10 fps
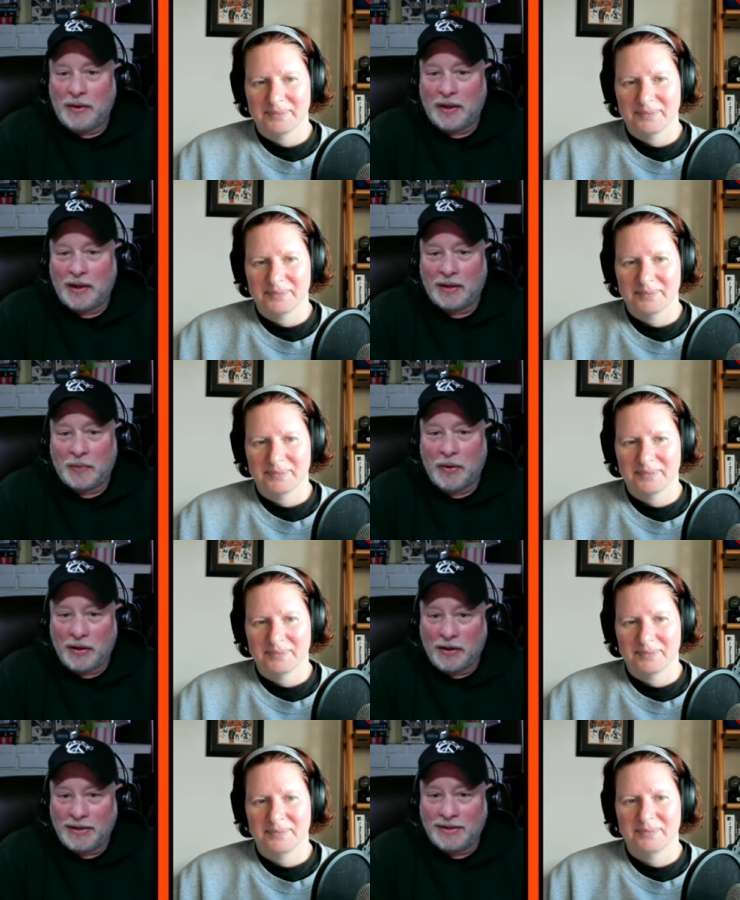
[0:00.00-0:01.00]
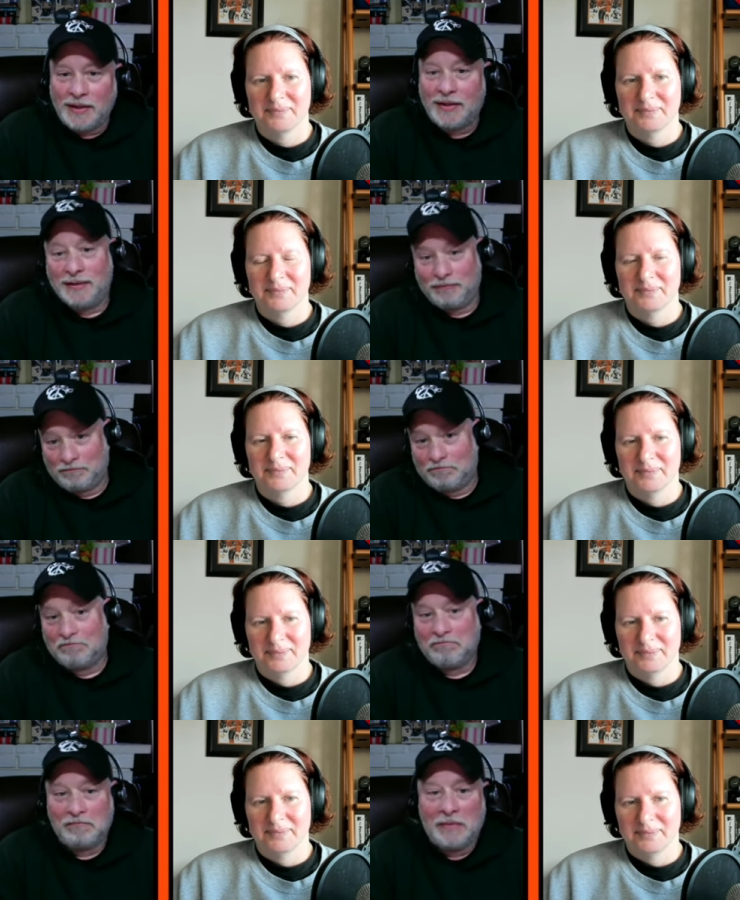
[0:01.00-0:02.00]
Speaker 1: and then get the puck on his stick,
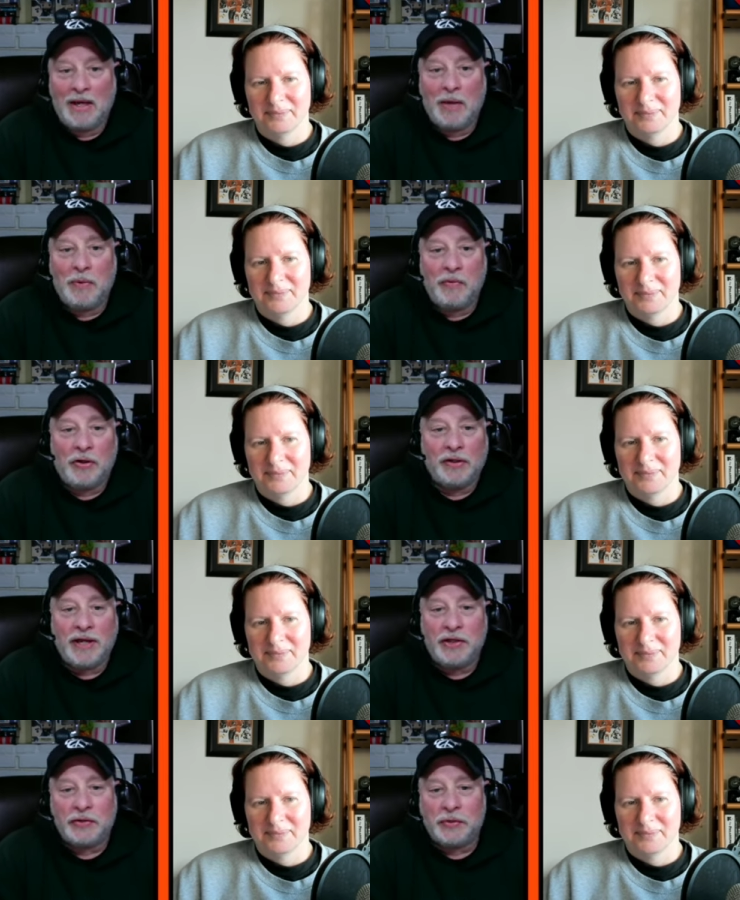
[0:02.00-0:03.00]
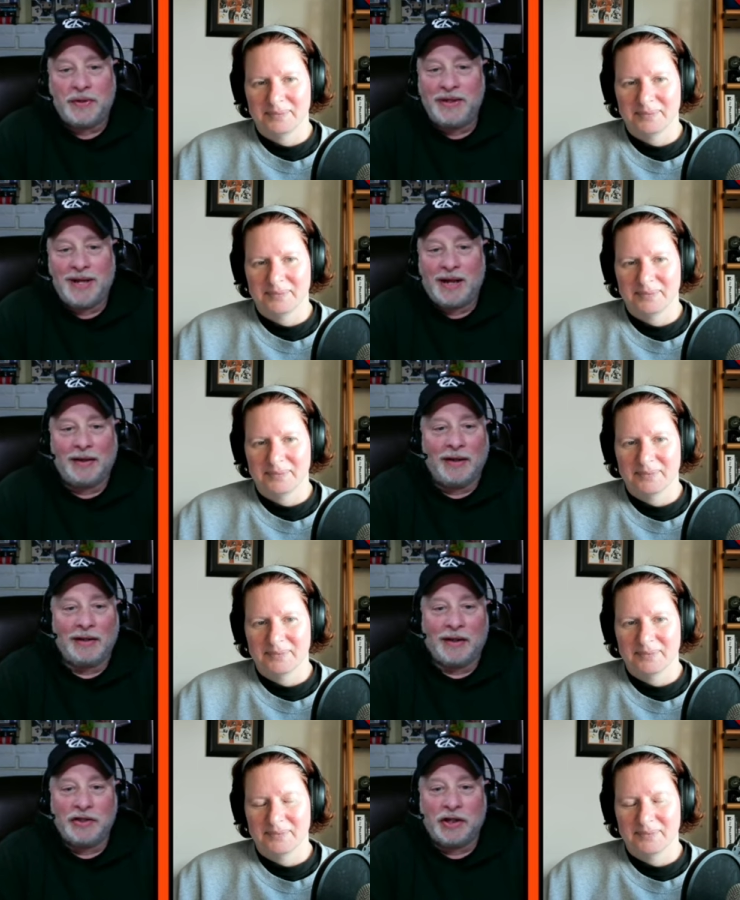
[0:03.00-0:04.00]
he could be real dangerous. But he's not going to get
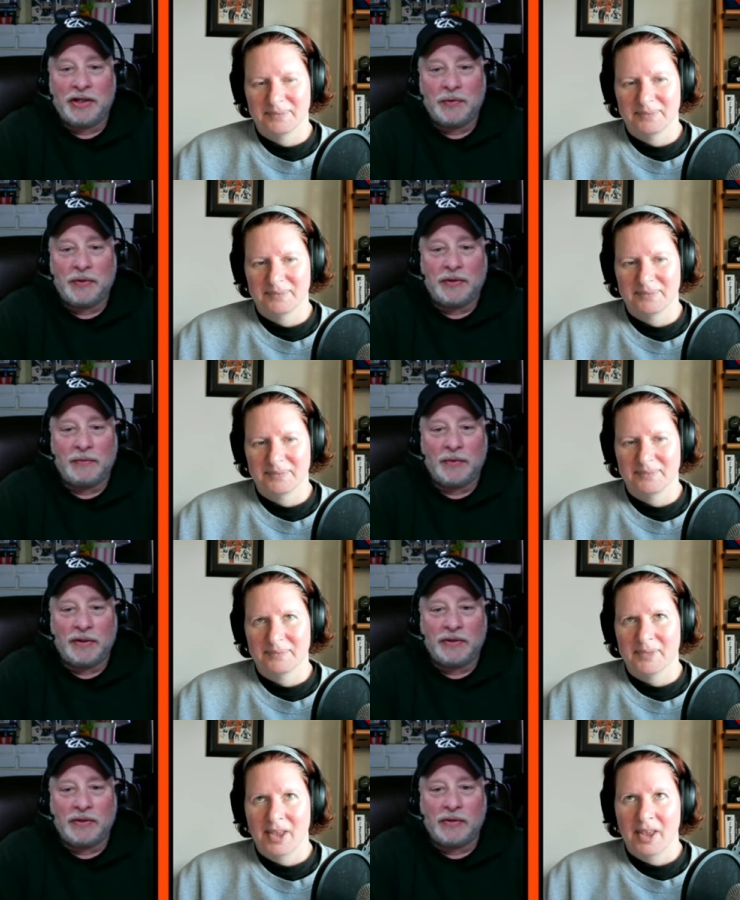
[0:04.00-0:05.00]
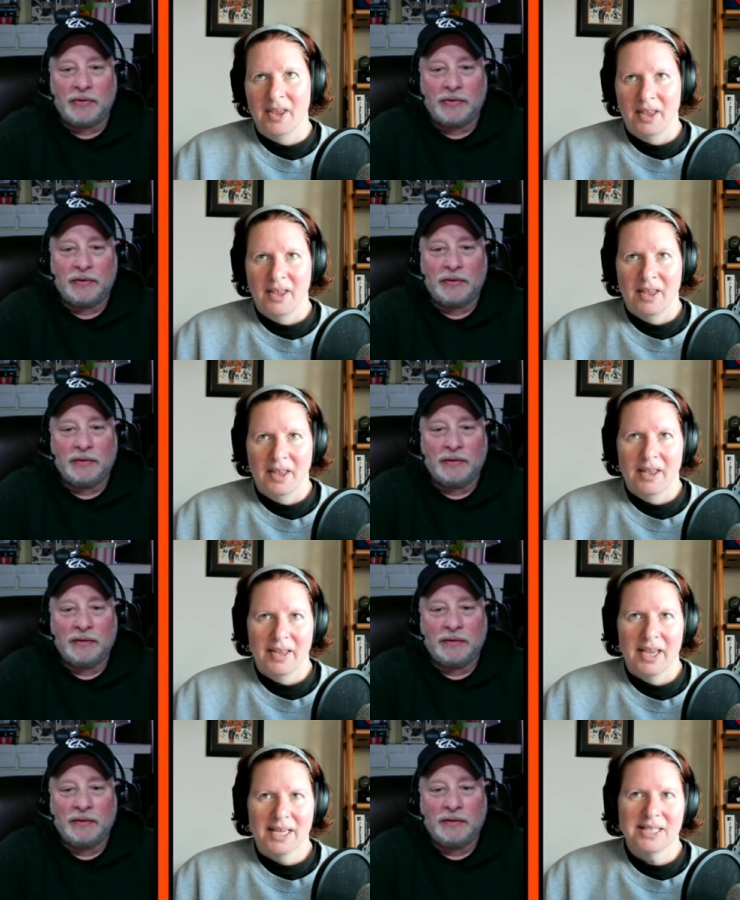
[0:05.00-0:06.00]
that chance with with this coach.
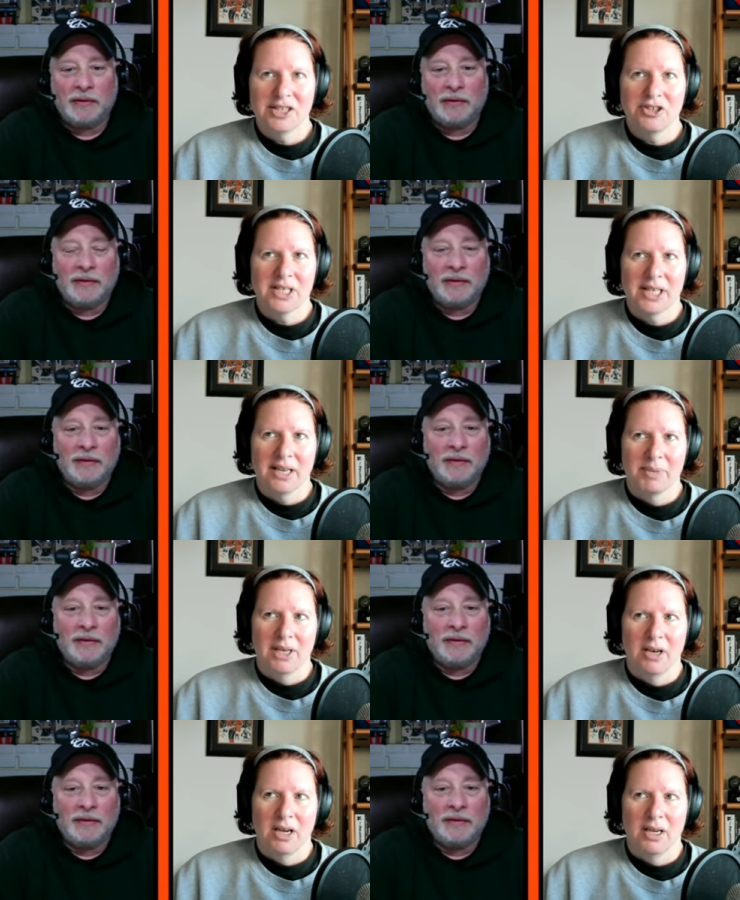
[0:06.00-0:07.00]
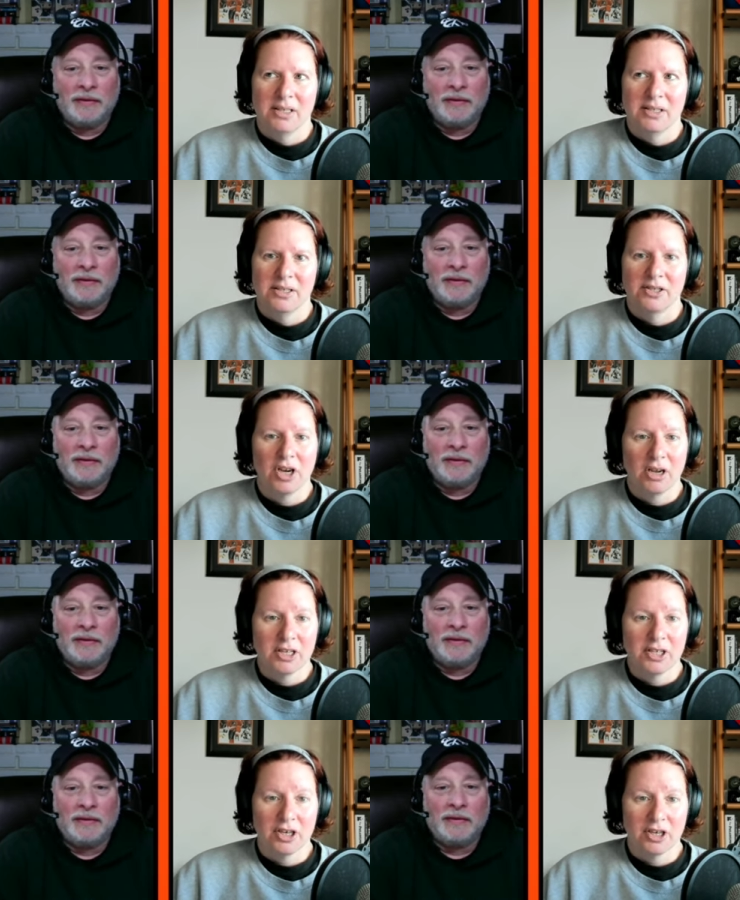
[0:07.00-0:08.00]
Speaker 2: Yeah, it's interesting because Sean
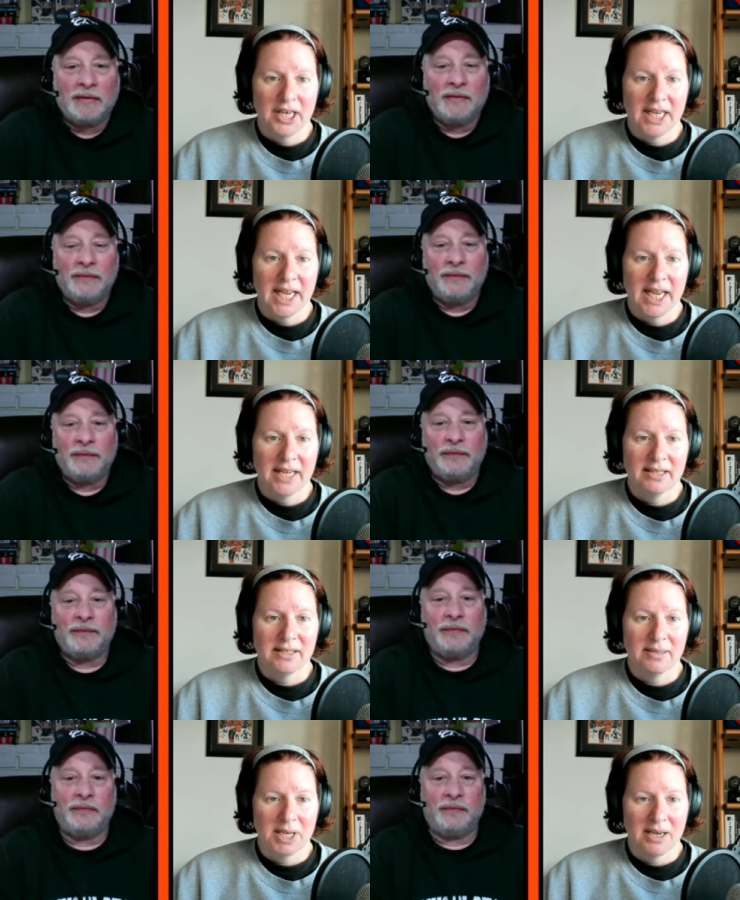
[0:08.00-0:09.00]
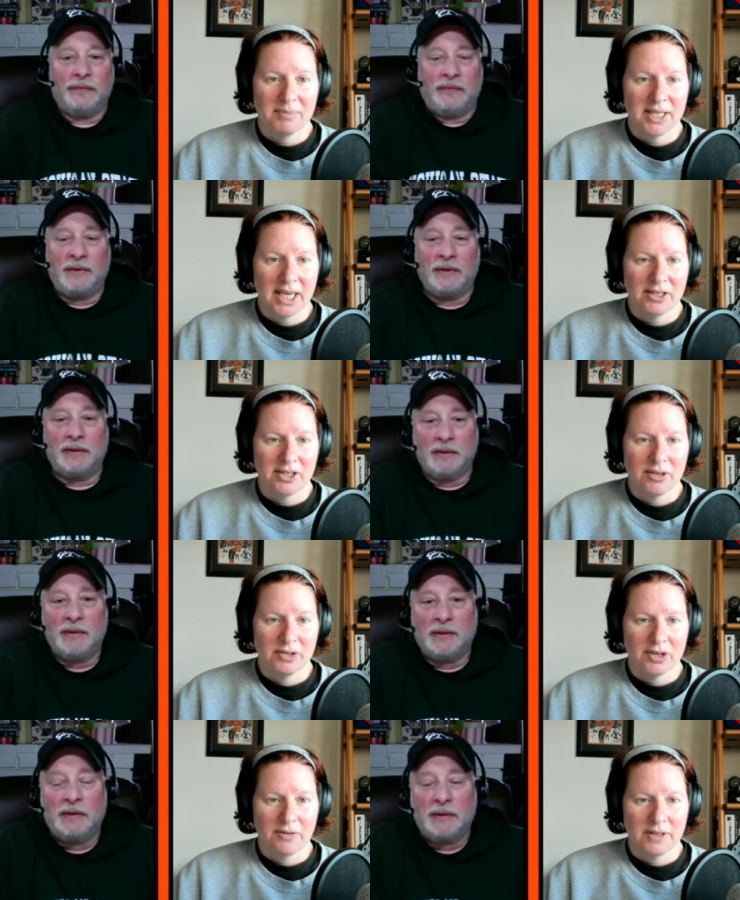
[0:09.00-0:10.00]
Couturier sometimes gets
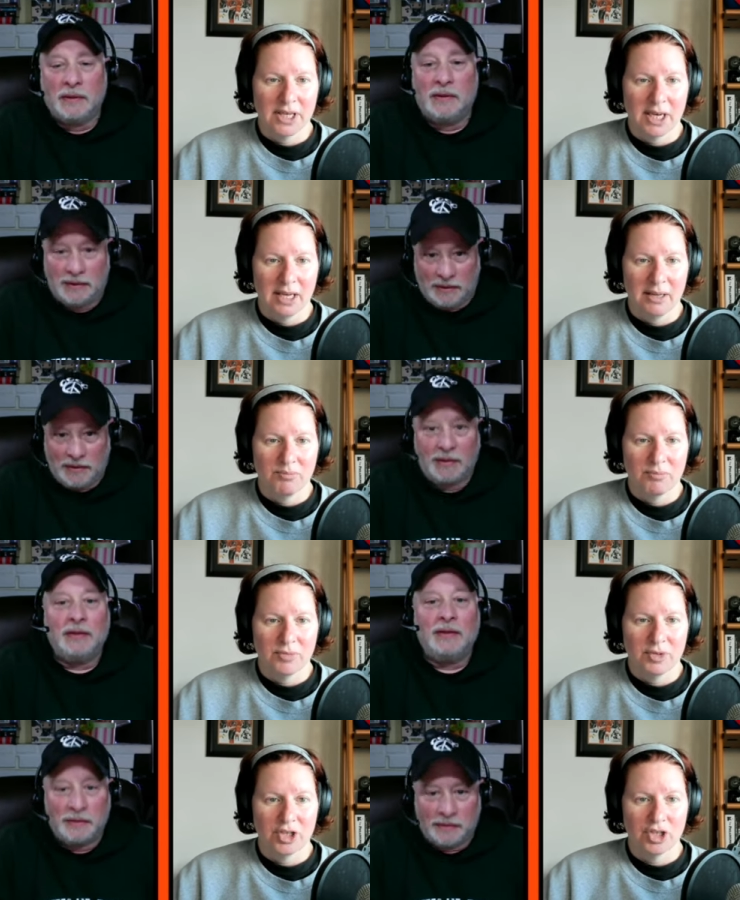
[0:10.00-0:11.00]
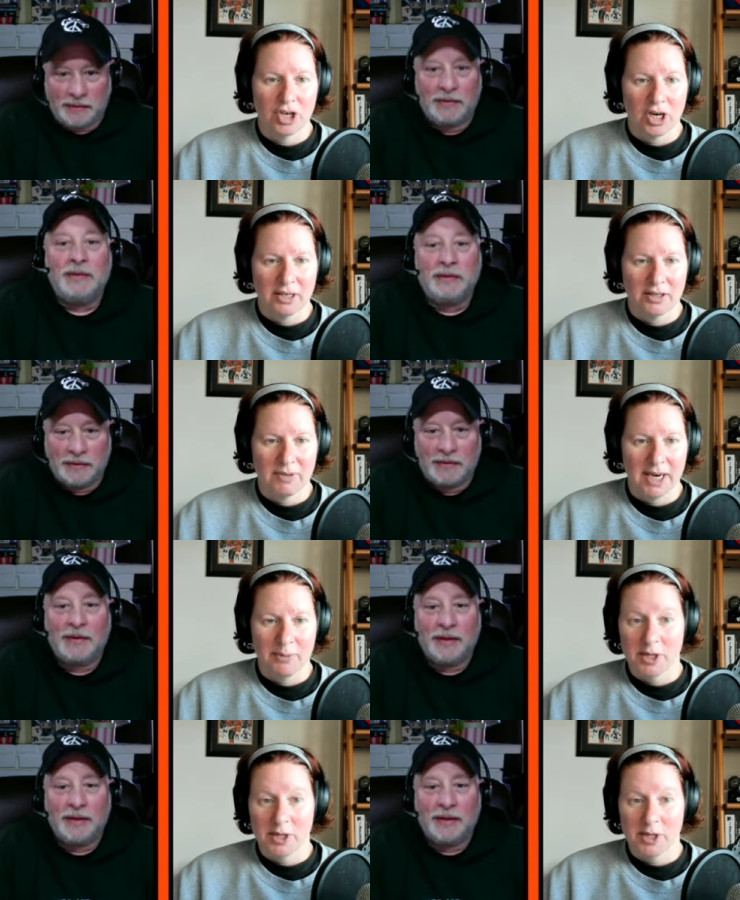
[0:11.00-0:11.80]
those overtime starts, right?